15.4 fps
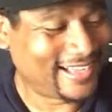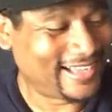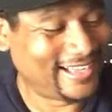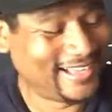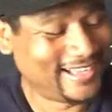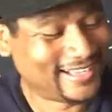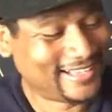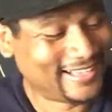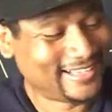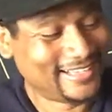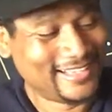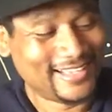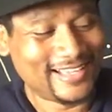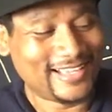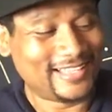uh,
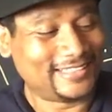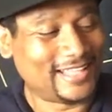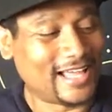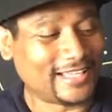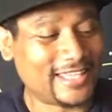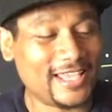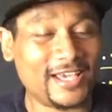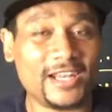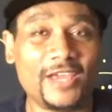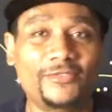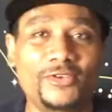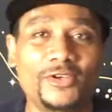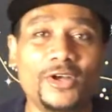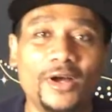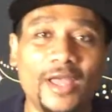Lakiana,
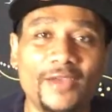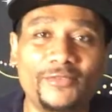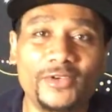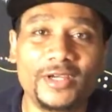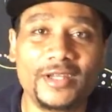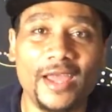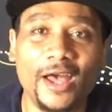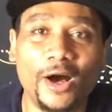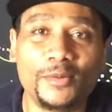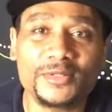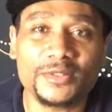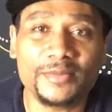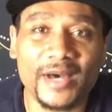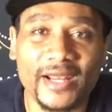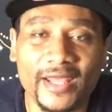if you're gonna if you're gonna help
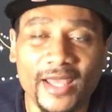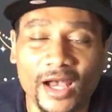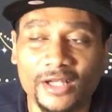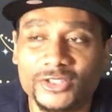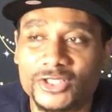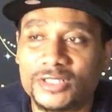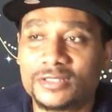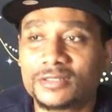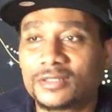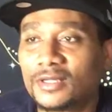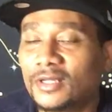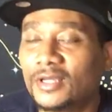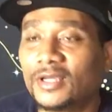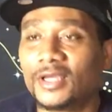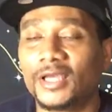somebody out, just
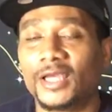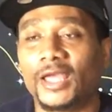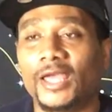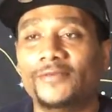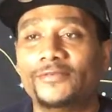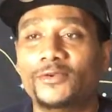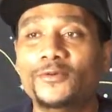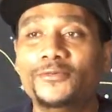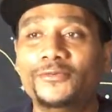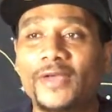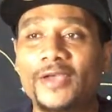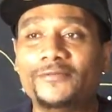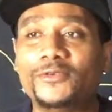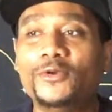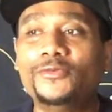if you
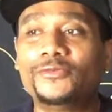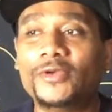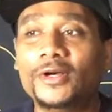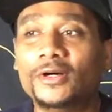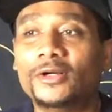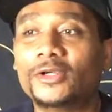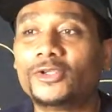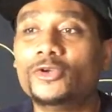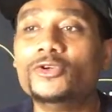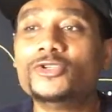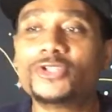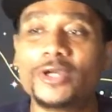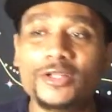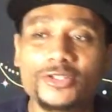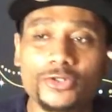if you feel use
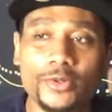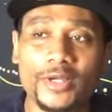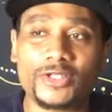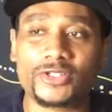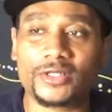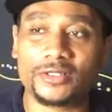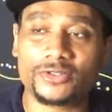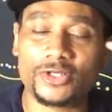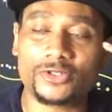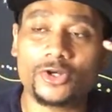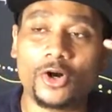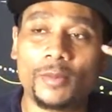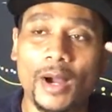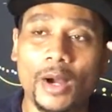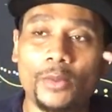your intuition. Just
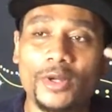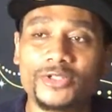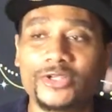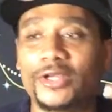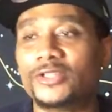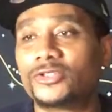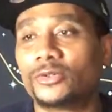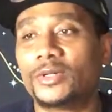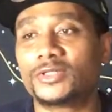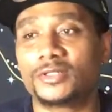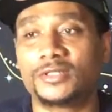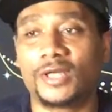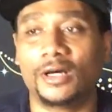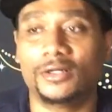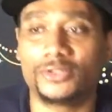go by what your intuition
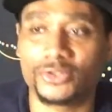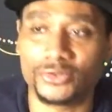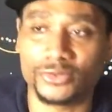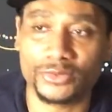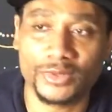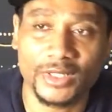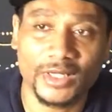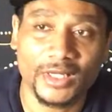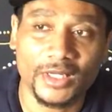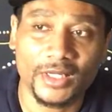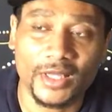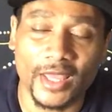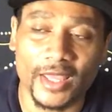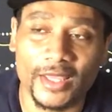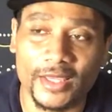tells you,
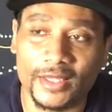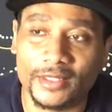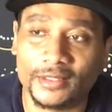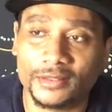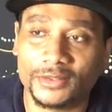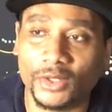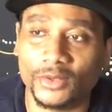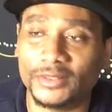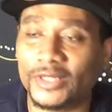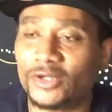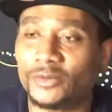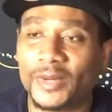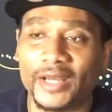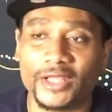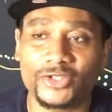and don't let
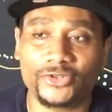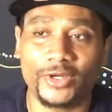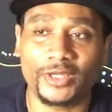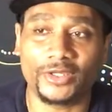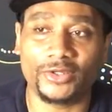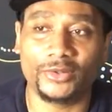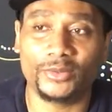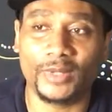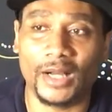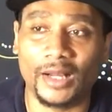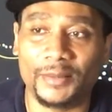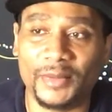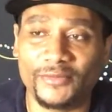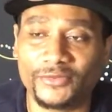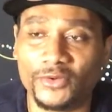nobody trick you.
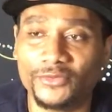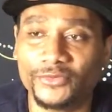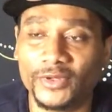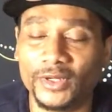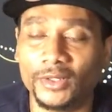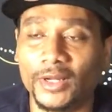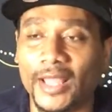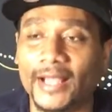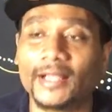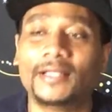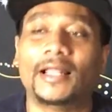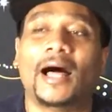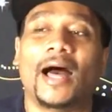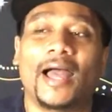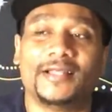Um, if you feel
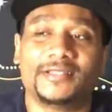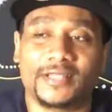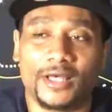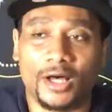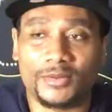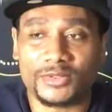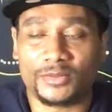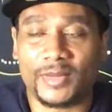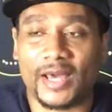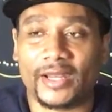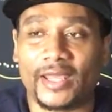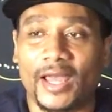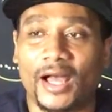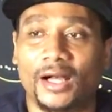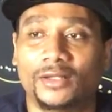inclined to help somebody
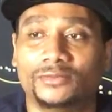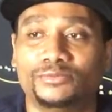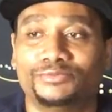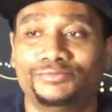out,